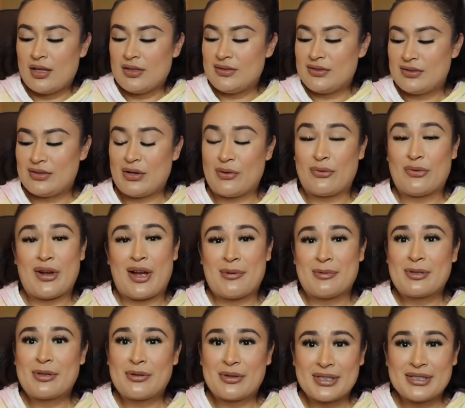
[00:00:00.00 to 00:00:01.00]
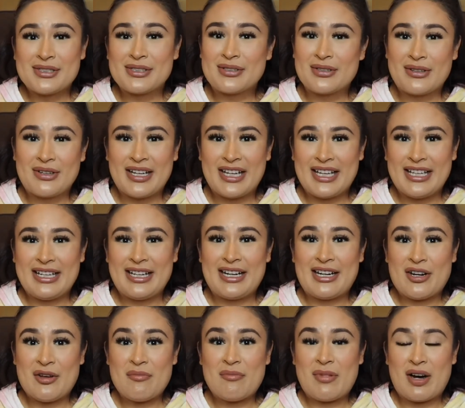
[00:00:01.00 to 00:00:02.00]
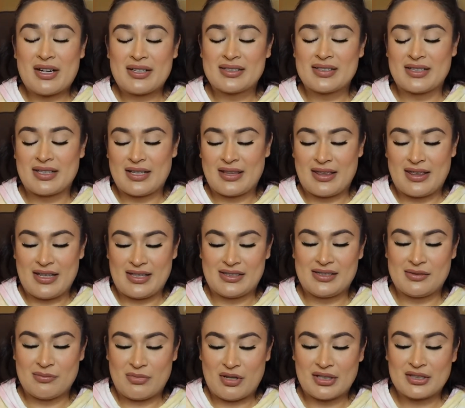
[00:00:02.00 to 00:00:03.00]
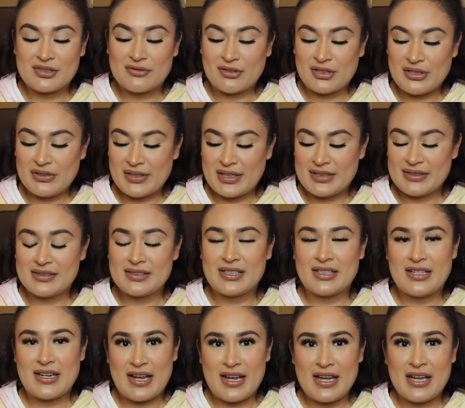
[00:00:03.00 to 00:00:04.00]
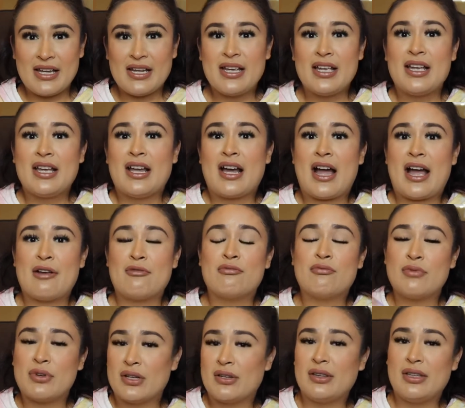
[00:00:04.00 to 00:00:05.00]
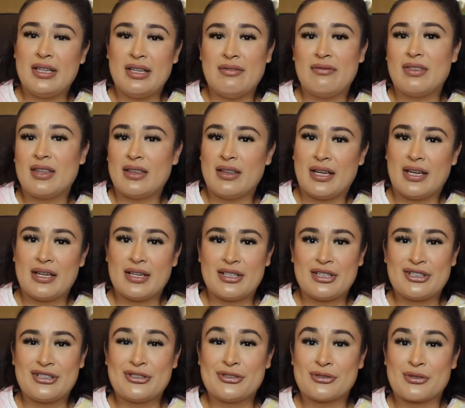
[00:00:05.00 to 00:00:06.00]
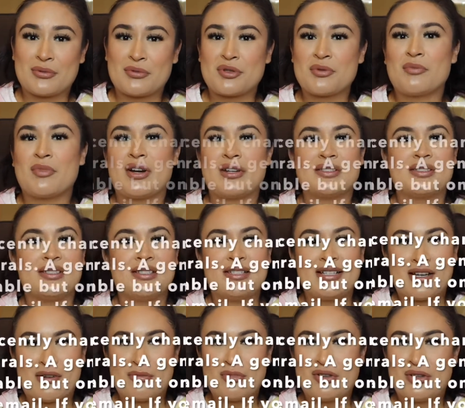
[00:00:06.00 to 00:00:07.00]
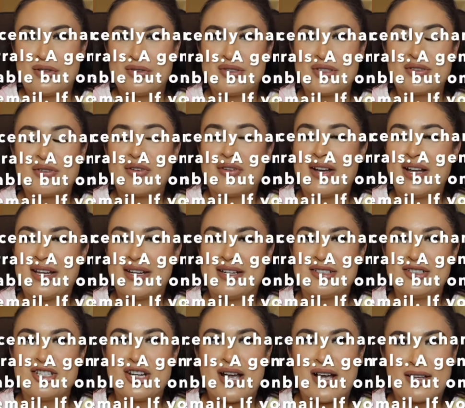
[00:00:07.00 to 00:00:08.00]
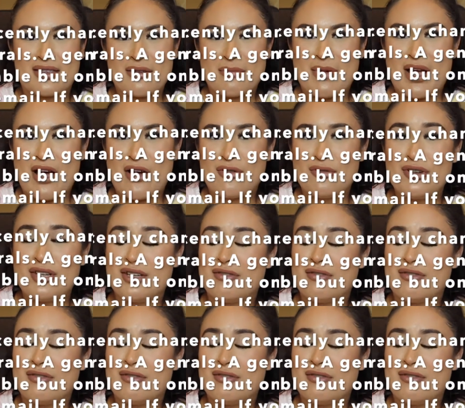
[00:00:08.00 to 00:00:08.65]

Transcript: So I'm going to go ahead and unbox this box for you guys today. I will leave the link in the description box down below to go ahead and check them out.